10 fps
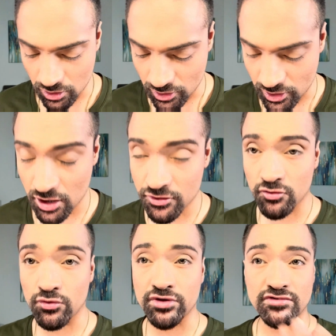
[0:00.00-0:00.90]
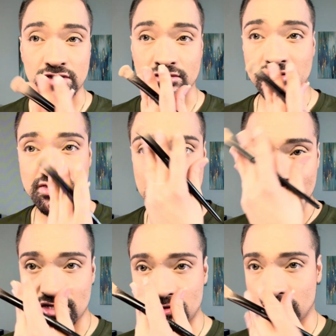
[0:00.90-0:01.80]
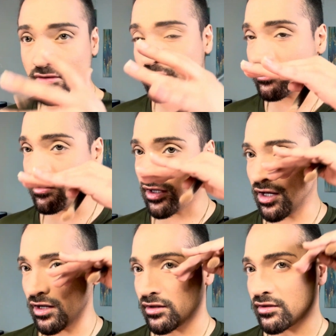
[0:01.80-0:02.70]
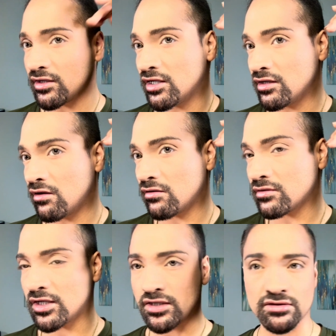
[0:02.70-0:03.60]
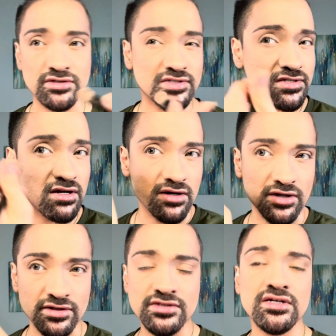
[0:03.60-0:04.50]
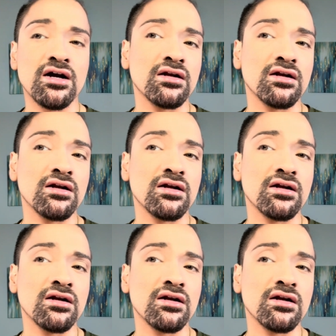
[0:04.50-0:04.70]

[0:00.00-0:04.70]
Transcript: now that we've done the center and elongated the sides,